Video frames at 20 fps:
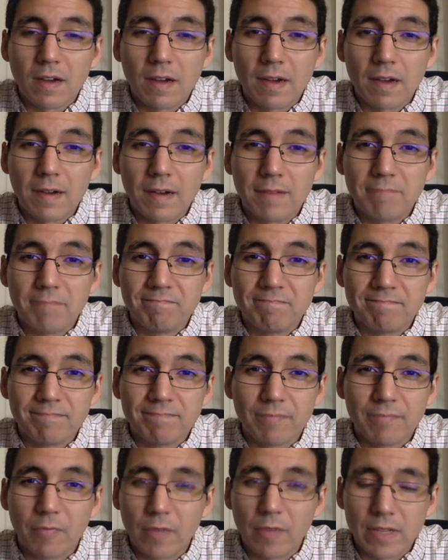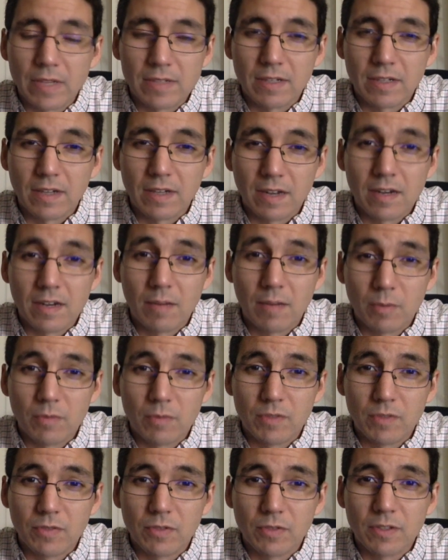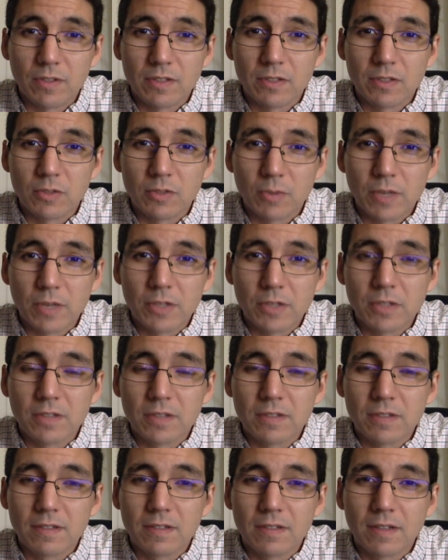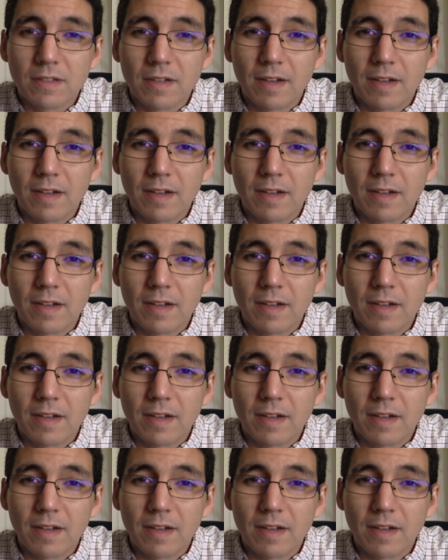um, facing a number of different situations,